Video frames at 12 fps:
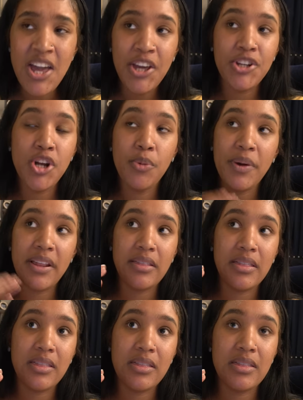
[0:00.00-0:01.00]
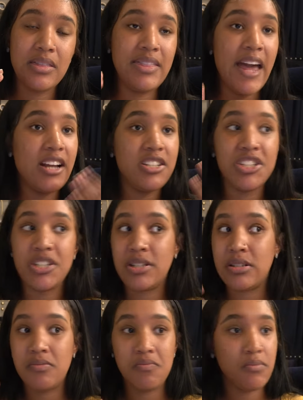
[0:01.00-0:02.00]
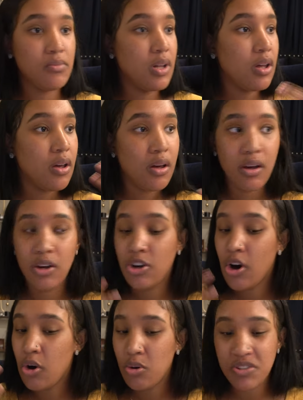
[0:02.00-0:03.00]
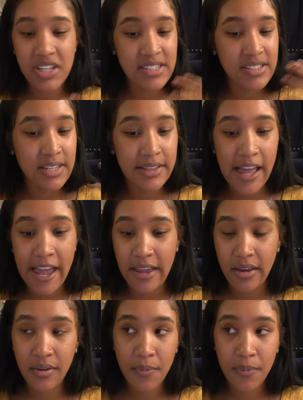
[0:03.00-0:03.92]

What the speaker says: You know, but that just goes into like